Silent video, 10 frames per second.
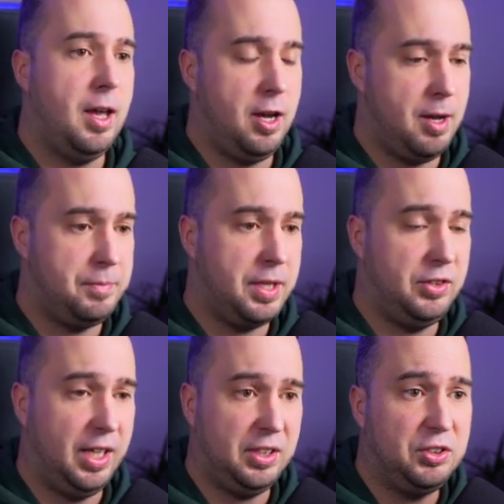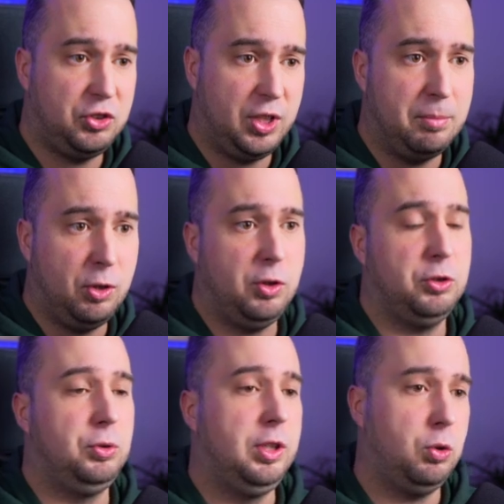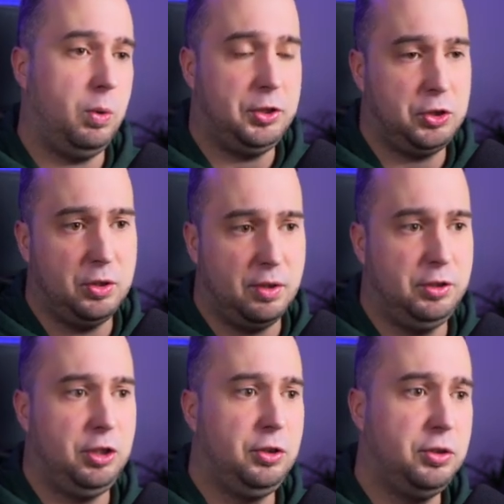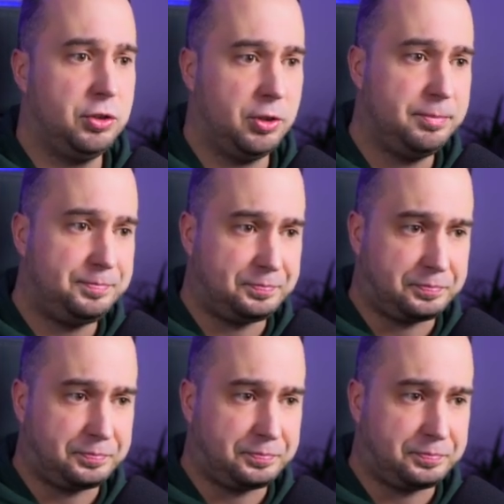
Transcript: um, that is similar to the question of the user.